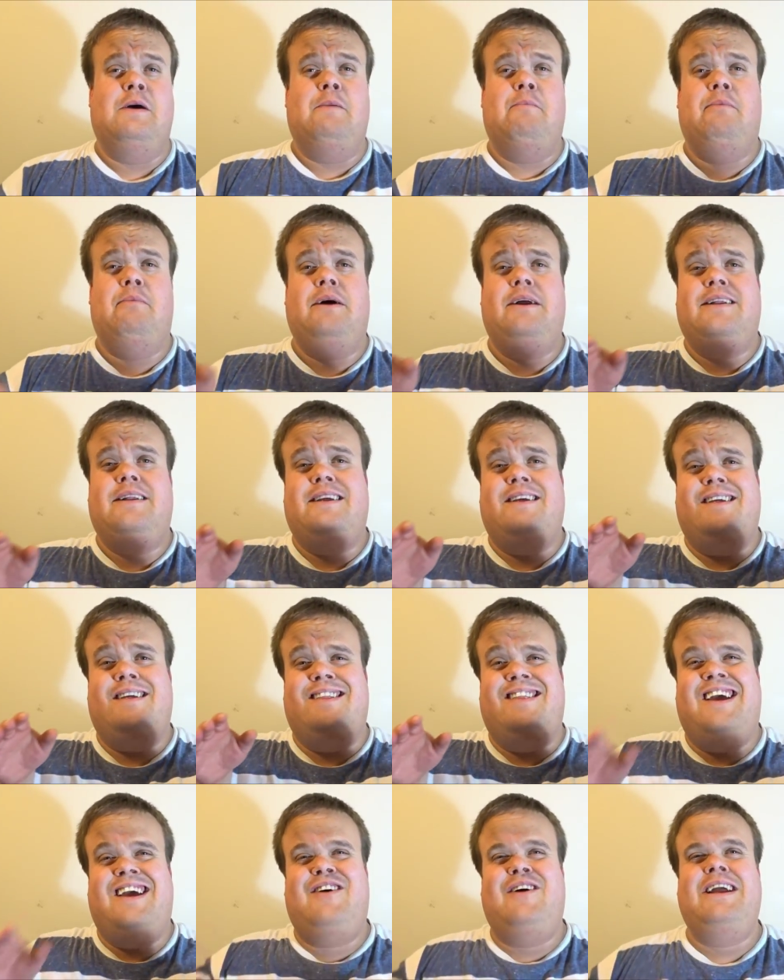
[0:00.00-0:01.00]
But
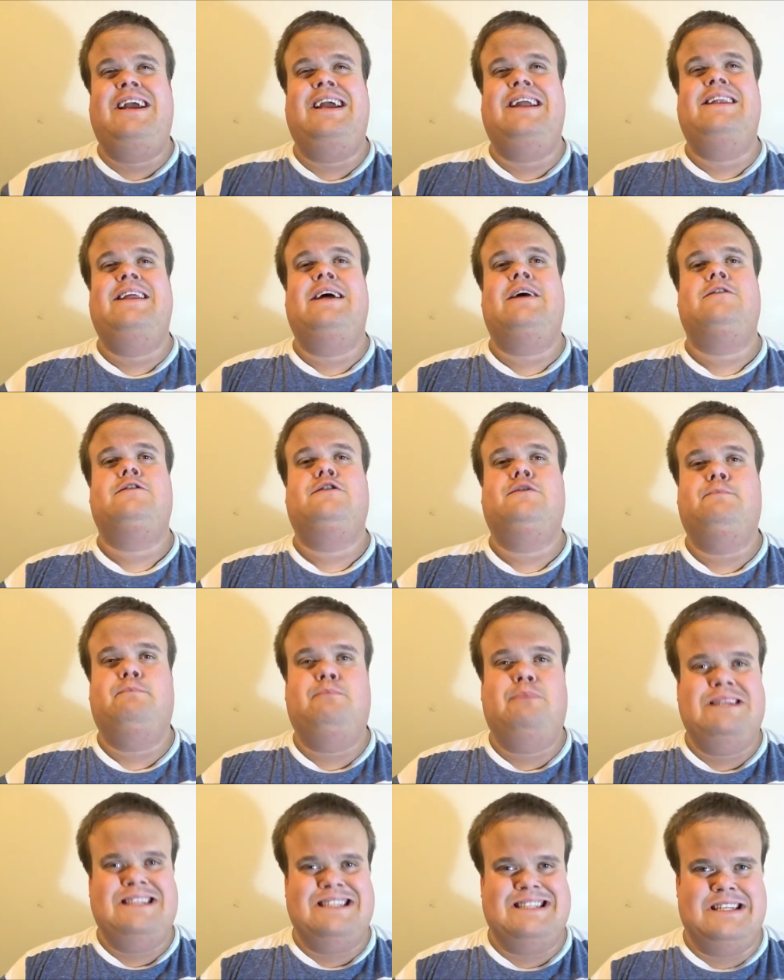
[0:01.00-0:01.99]
they've got to get down to
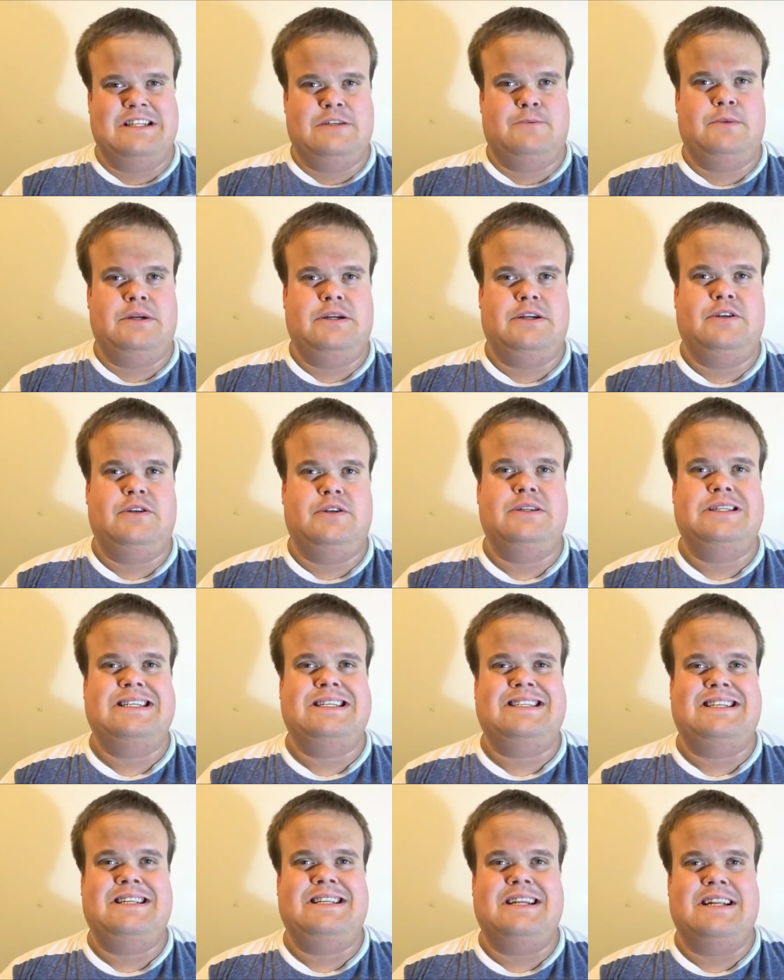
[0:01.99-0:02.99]
business because
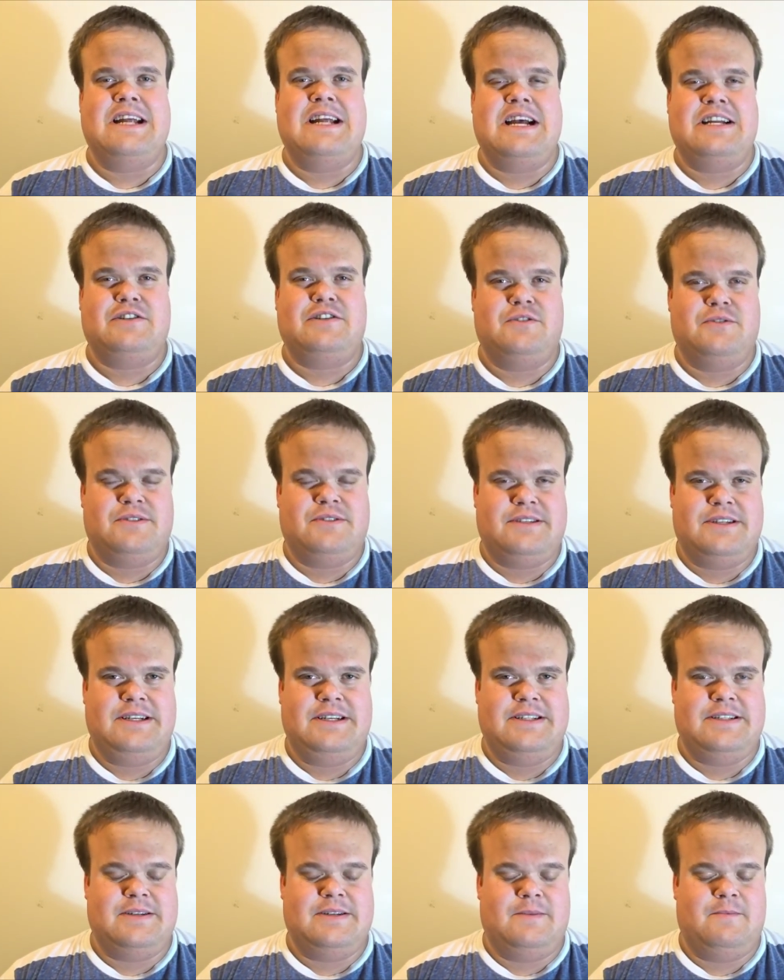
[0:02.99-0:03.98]
it's international
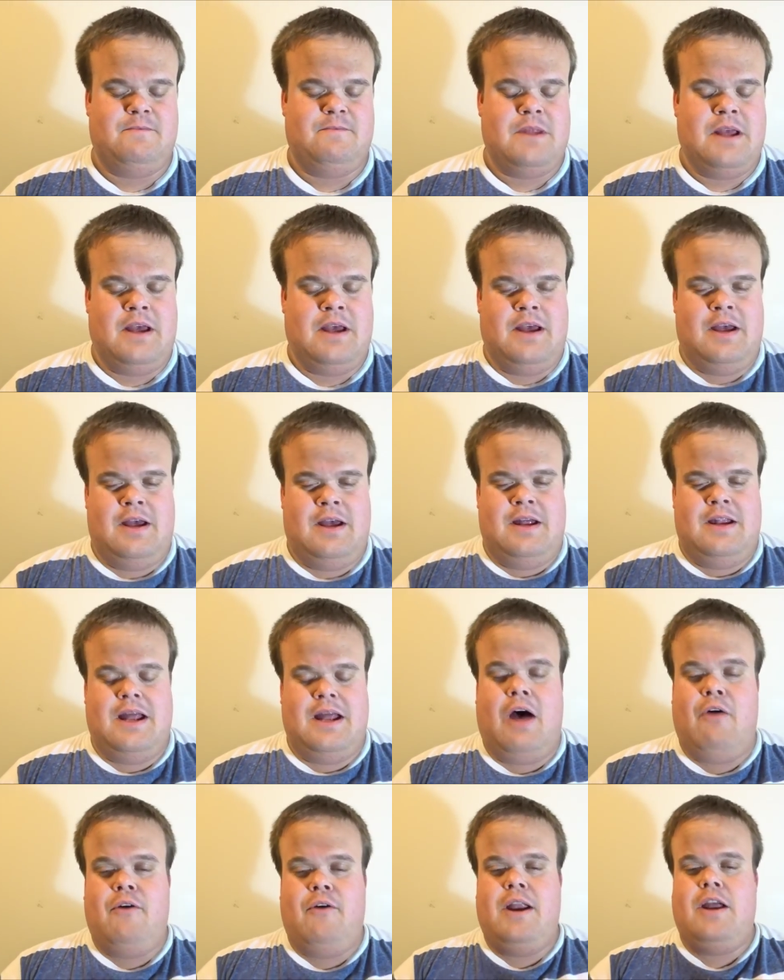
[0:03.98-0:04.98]
season.
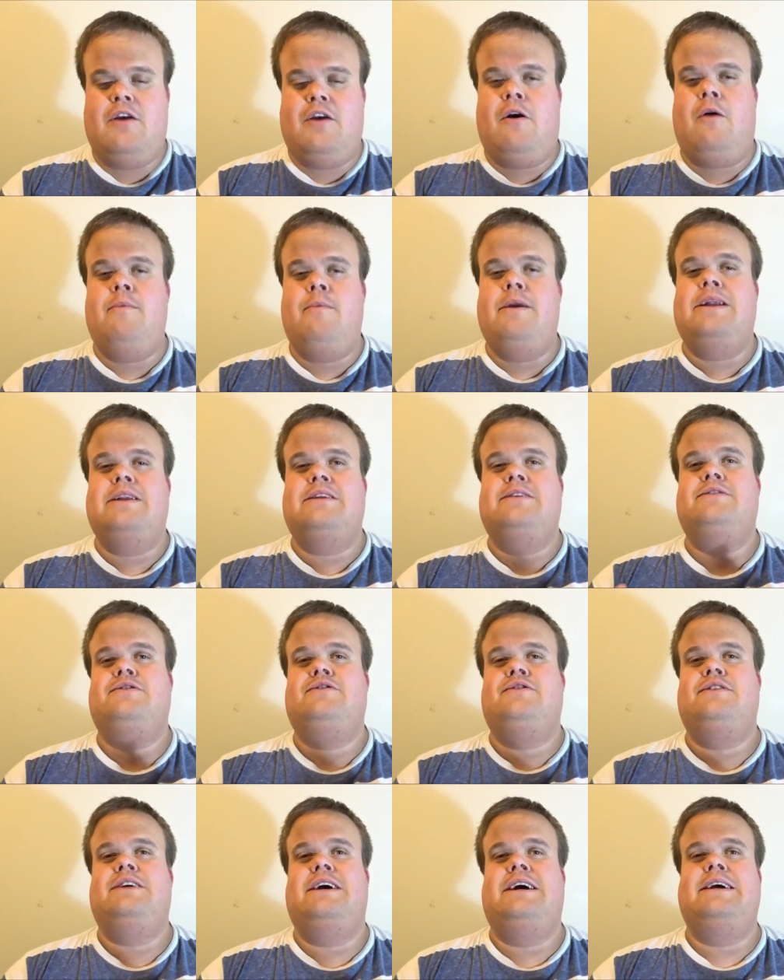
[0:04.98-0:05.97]
Now, I read a comment
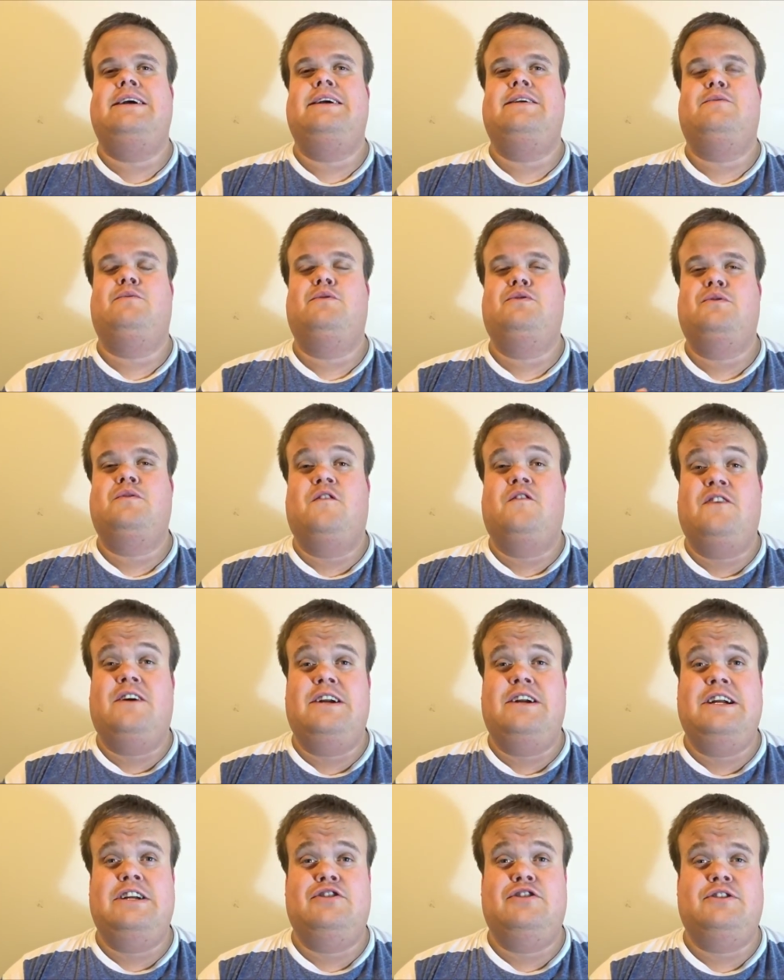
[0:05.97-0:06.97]
today which was
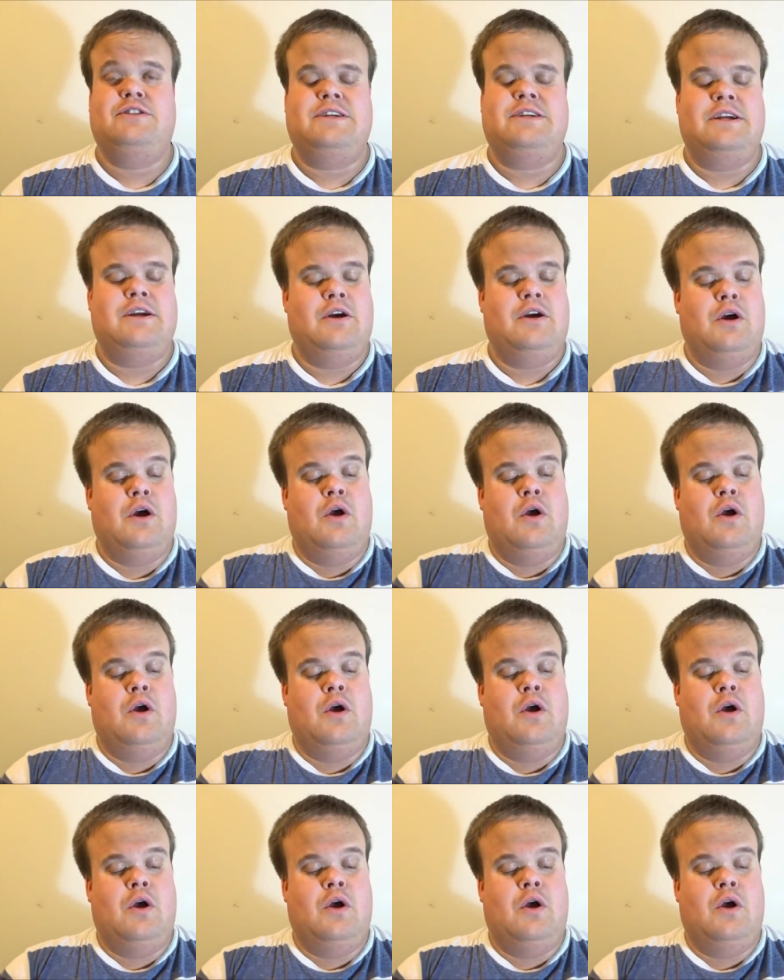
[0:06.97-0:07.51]
very interesting.